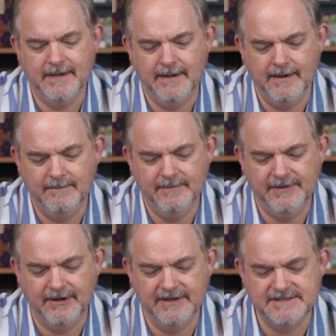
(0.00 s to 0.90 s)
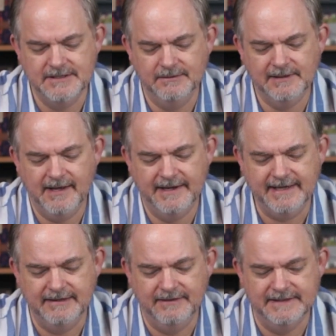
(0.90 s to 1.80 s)
There is no lock
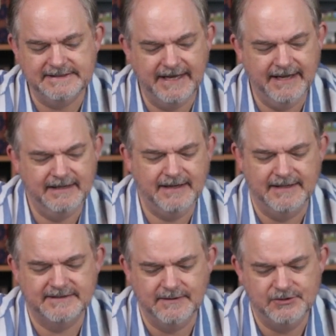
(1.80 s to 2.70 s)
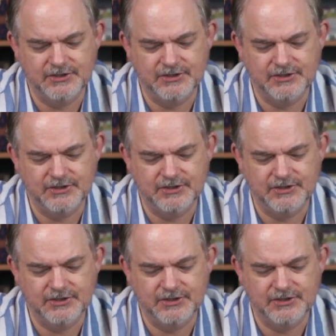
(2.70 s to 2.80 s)
in this hand, and so